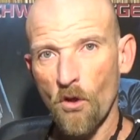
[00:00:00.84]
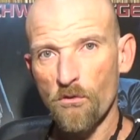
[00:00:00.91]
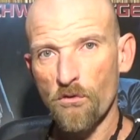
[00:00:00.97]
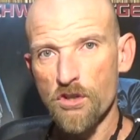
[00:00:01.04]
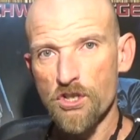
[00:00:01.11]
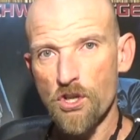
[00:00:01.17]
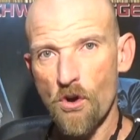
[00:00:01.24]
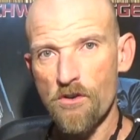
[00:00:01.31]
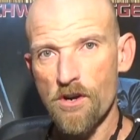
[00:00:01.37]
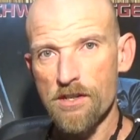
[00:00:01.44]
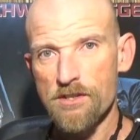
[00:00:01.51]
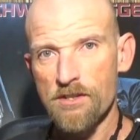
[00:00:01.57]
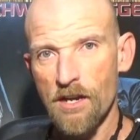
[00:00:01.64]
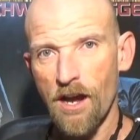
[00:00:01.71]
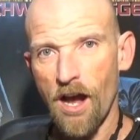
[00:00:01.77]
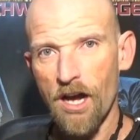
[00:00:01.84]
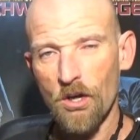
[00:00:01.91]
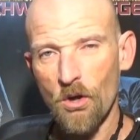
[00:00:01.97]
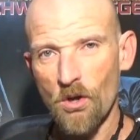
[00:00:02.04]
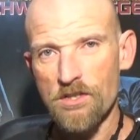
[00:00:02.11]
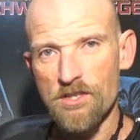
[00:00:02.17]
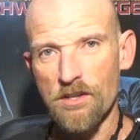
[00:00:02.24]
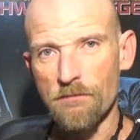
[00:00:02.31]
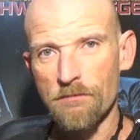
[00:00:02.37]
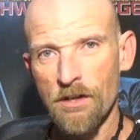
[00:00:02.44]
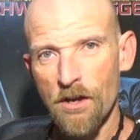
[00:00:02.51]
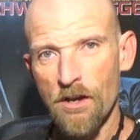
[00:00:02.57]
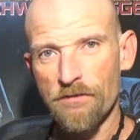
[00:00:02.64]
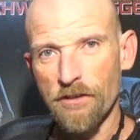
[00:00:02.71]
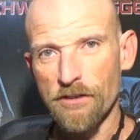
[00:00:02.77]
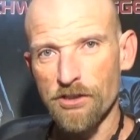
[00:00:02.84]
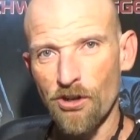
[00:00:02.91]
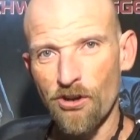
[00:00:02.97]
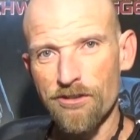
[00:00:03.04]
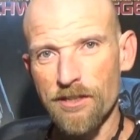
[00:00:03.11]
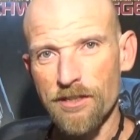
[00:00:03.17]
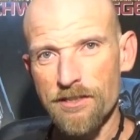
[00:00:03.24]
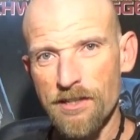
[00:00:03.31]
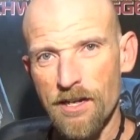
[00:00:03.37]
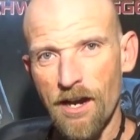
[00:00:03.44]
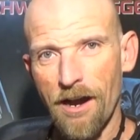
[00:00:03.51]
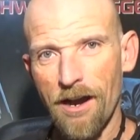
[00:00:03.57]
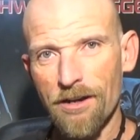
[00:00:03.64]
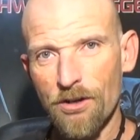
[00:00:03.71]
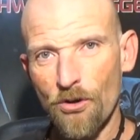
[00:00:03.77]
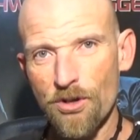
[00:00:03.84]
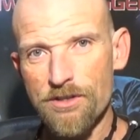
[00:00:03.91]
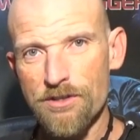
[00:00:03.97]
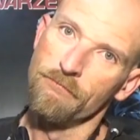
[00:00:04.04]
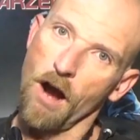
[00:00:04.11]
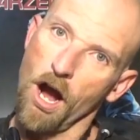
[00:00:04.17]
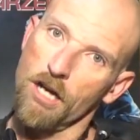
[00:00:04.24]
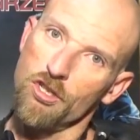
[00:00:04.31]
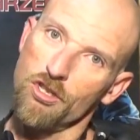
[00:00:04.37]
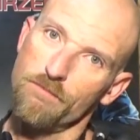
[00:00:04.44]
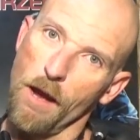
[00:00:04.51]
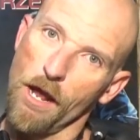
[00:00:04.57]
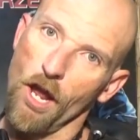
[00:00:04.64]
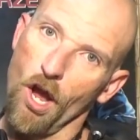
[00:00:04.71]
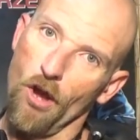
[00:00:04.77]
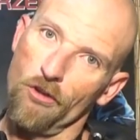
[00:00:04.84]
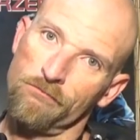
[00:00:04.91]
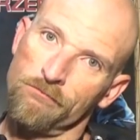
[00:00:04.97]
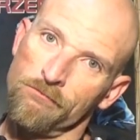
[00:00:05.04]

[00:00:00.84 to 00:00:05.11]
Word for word: Fedoras are awesome. Fedoras are awesome. Mine's better.